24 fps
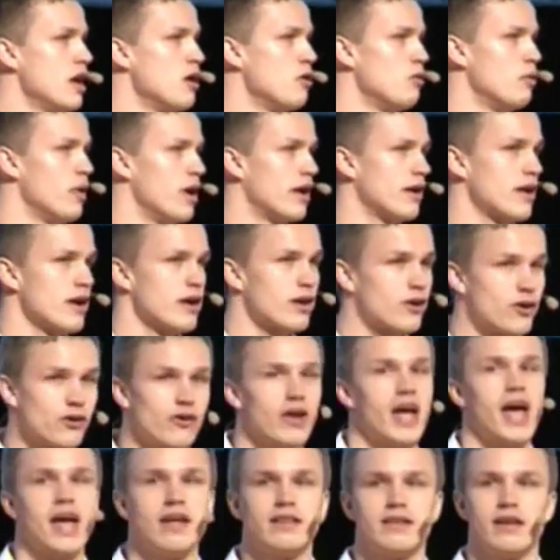were
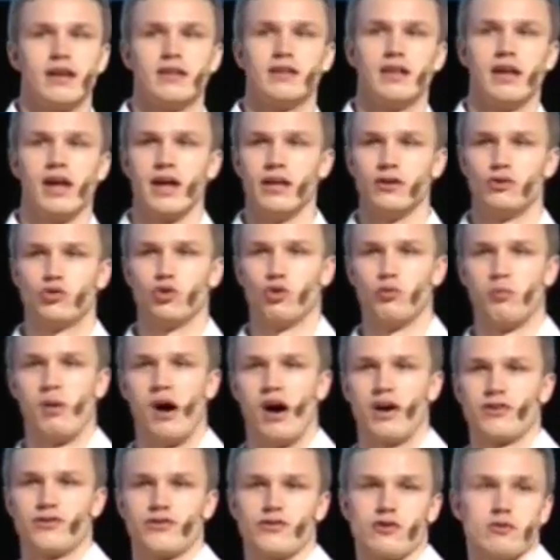created in two
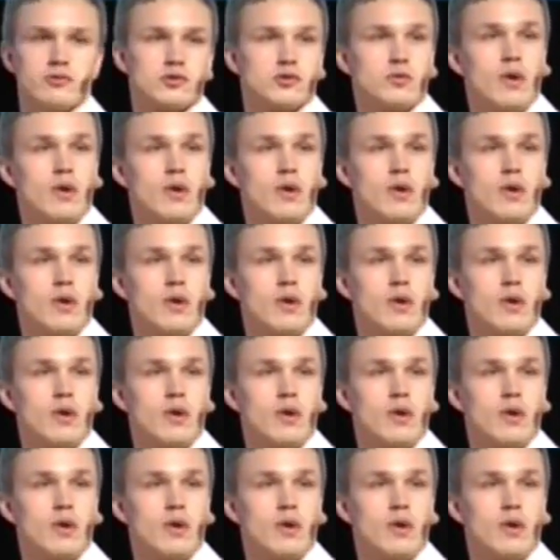bathrooms,